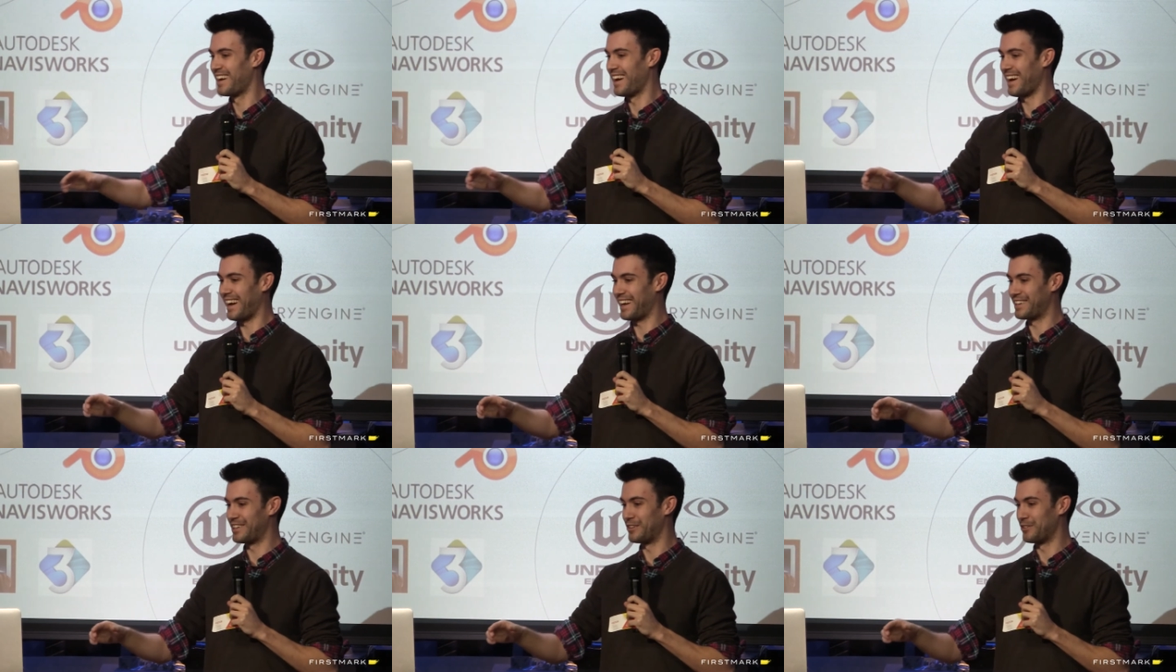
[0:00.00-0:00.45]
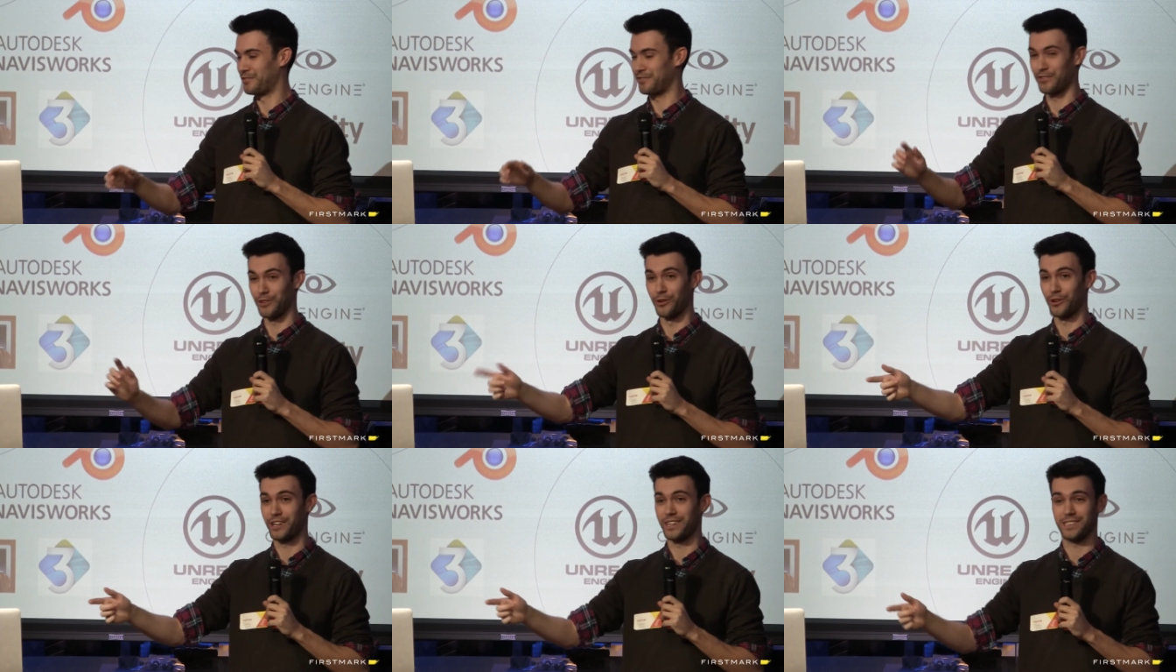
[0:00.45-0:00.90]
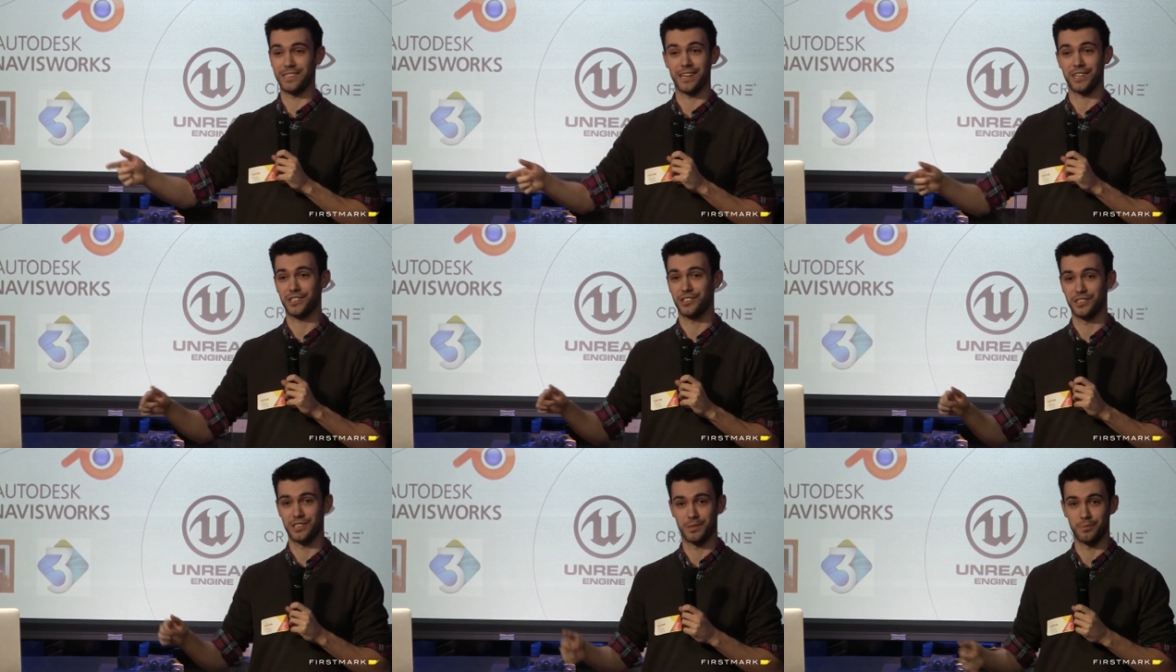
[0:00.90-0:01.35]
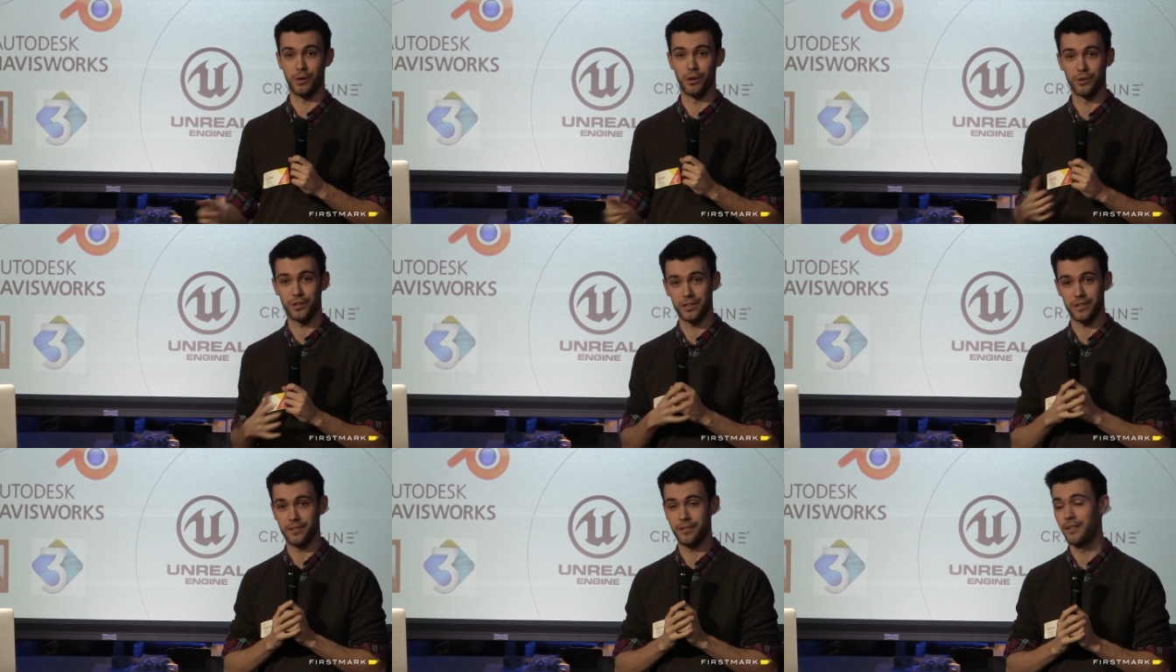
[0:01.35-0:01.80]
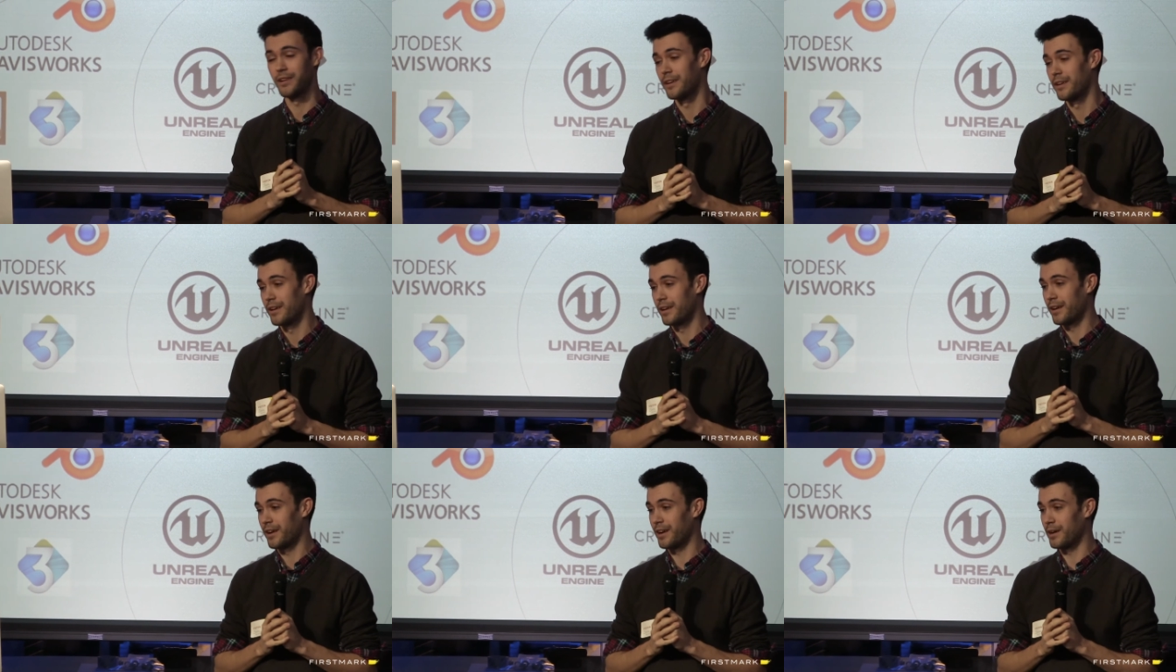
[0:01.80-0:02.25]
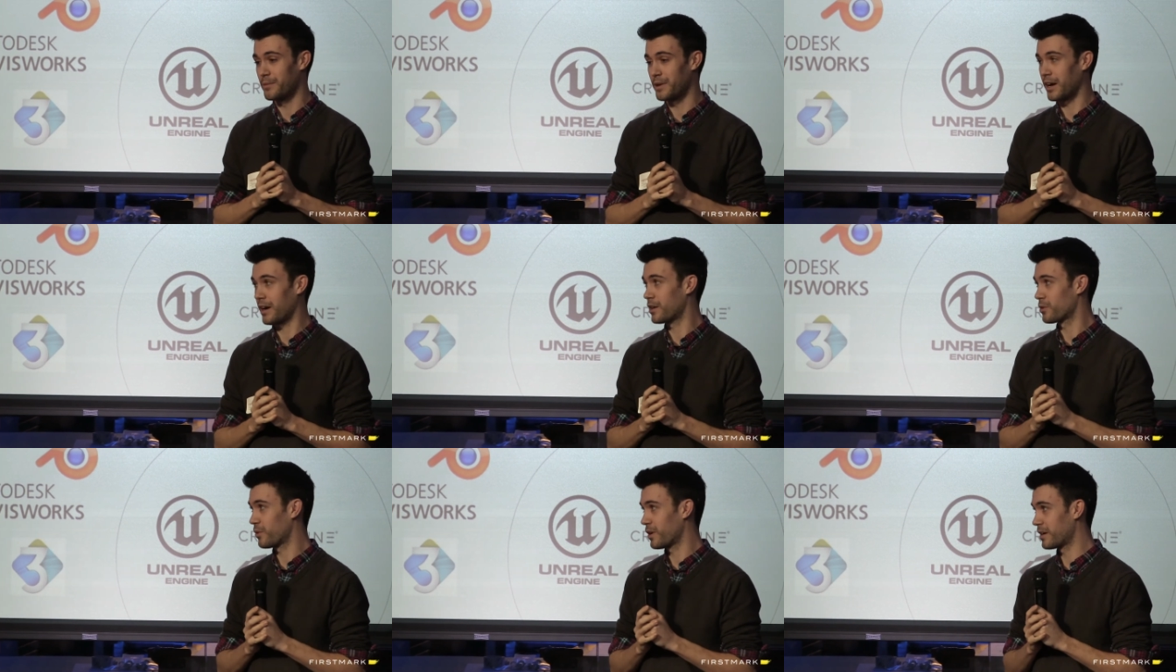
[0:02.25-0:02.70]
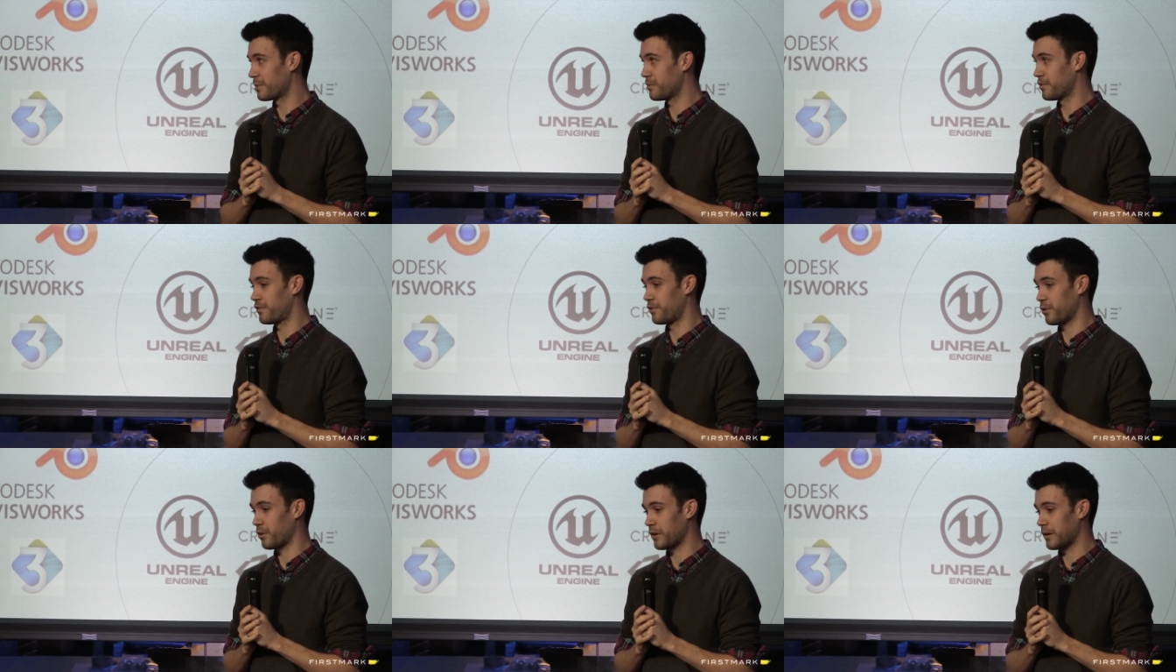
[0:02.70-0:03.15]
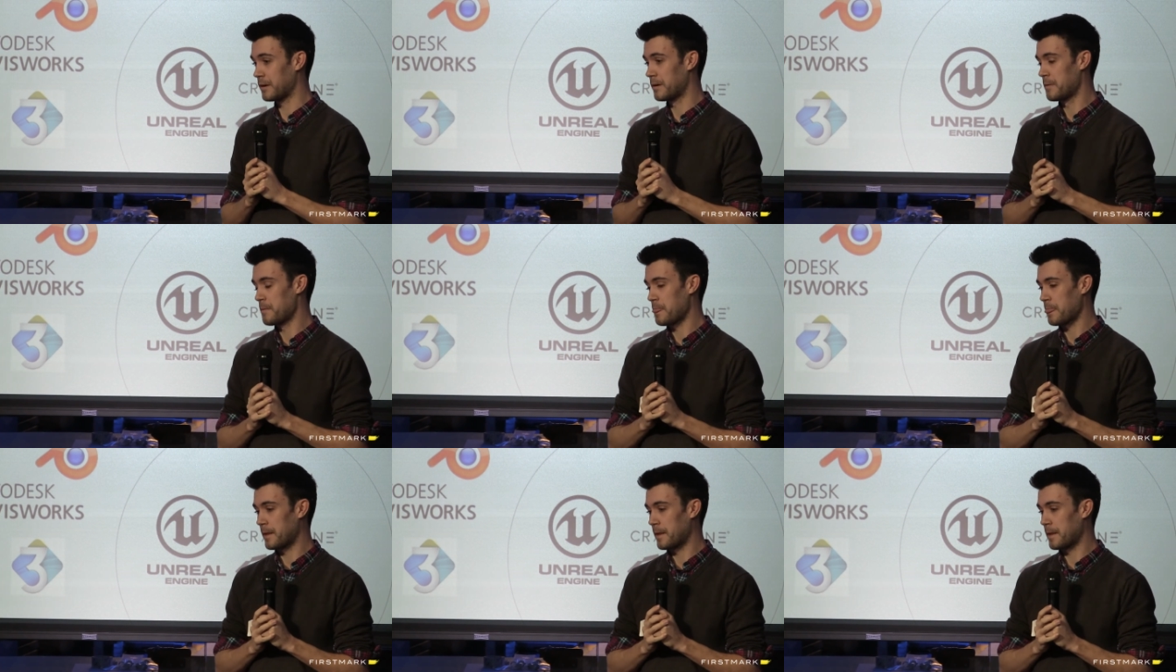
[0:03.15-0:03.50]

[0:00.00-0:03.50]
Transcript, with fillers: I know Floored has actually spoken um, at Hardwired before.